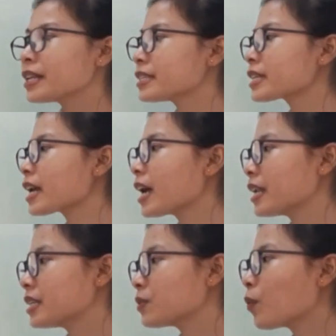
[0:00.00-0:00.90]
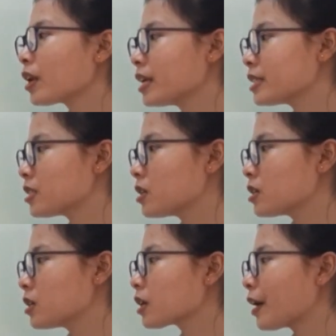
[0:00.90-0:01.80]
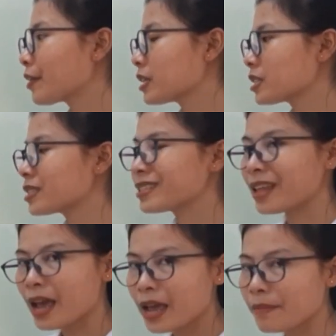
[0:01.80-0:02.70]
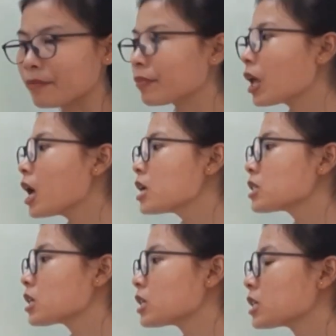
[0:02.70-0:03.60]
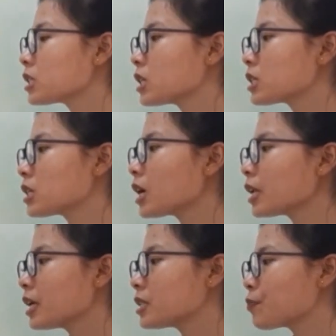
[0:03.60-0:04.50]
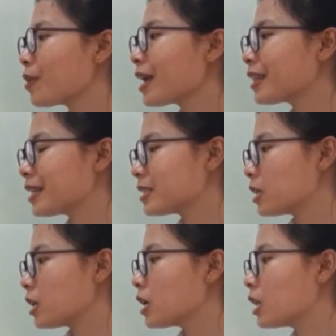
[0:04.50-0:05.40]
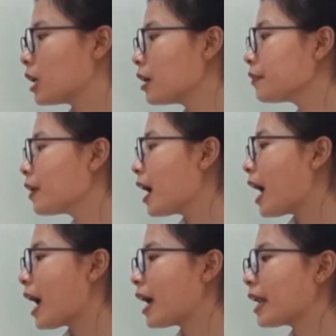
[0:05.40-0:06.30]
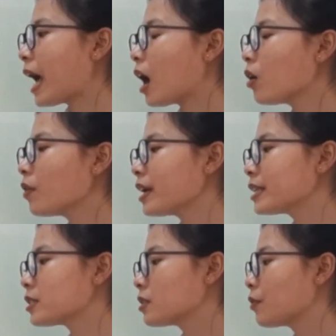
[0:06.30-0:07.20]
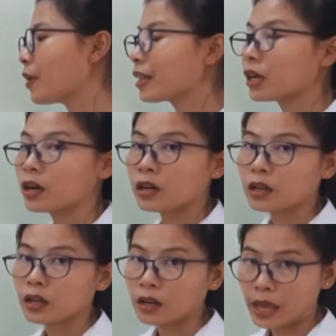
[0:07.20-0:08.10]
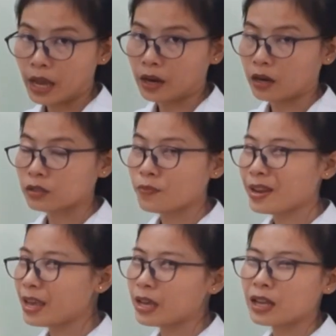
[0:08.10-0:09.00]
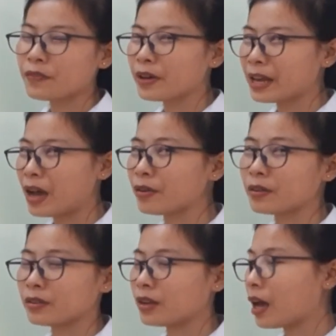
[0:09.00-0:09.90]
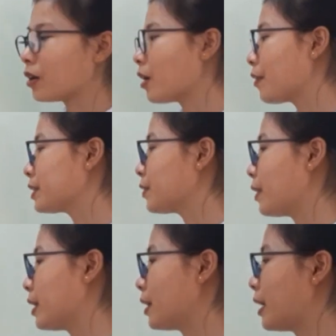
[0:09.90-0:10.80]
The second is, what is the character's name? So the third is, where does he live and how is the weather there? So where does he live and how is the weather